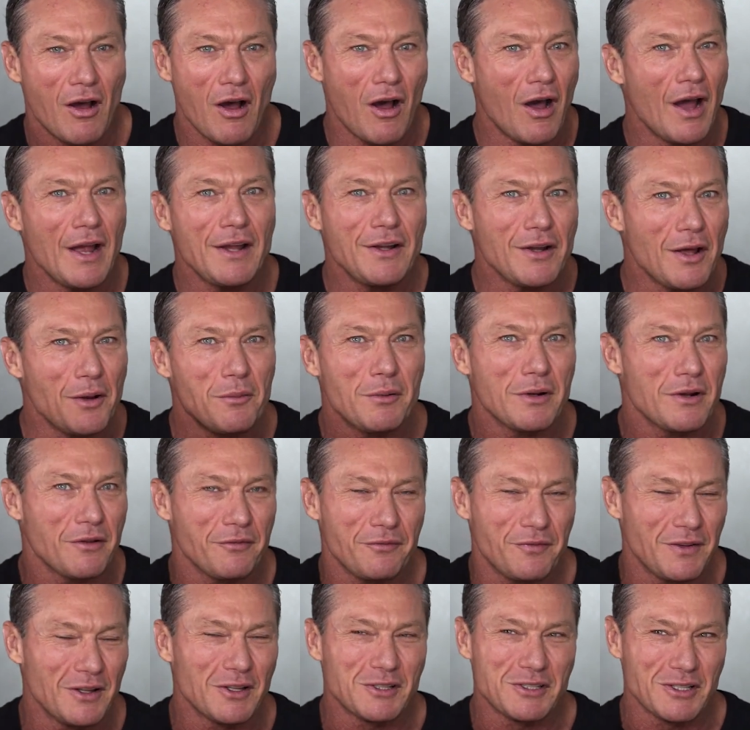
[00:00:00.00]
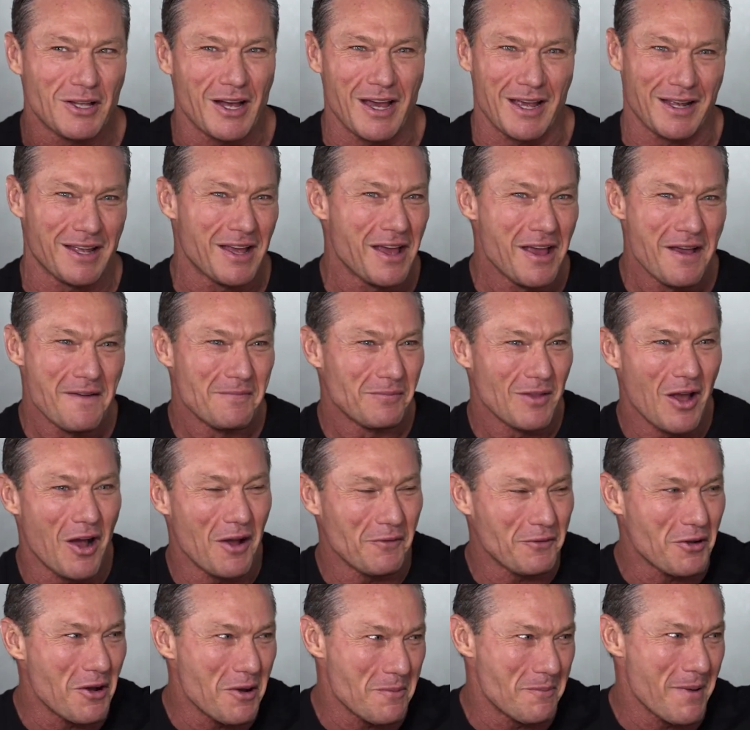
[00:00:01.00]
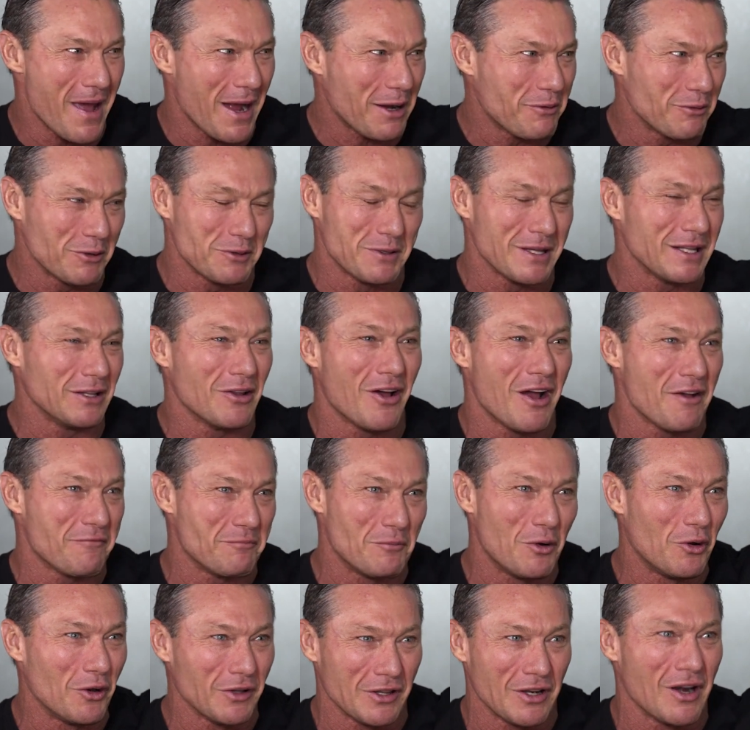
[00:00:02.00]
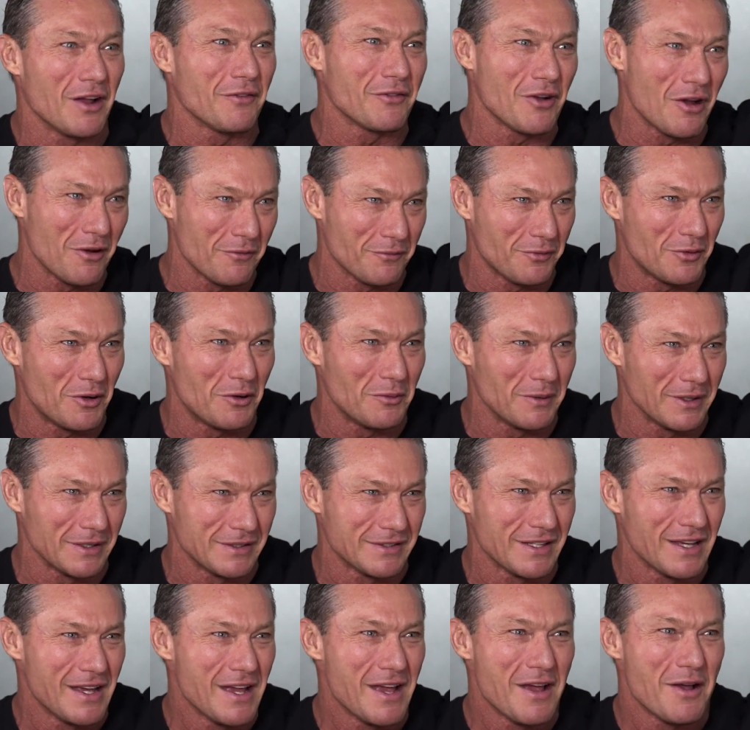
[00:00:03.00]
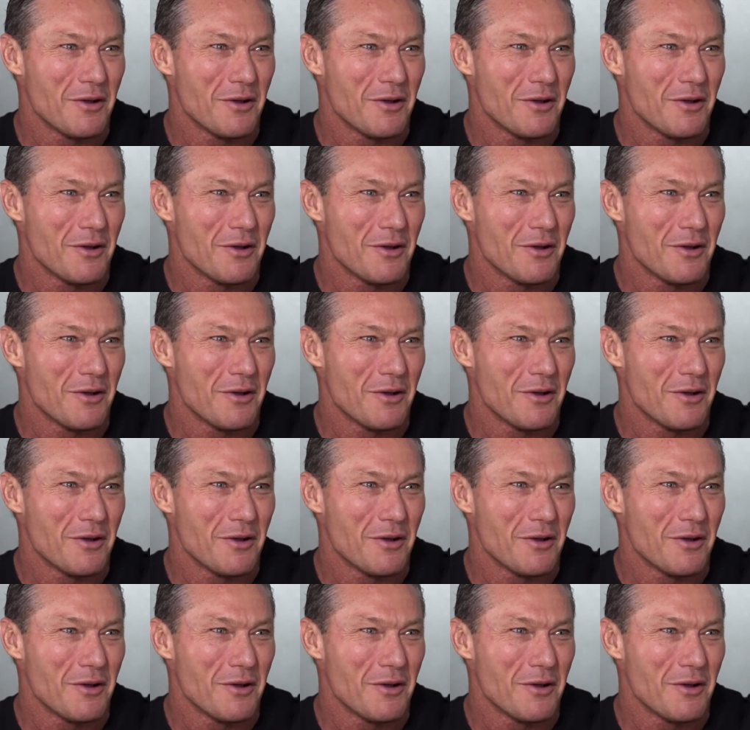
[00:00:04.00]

I know what it feels like. I've gone backwards in life more than I've gone forwards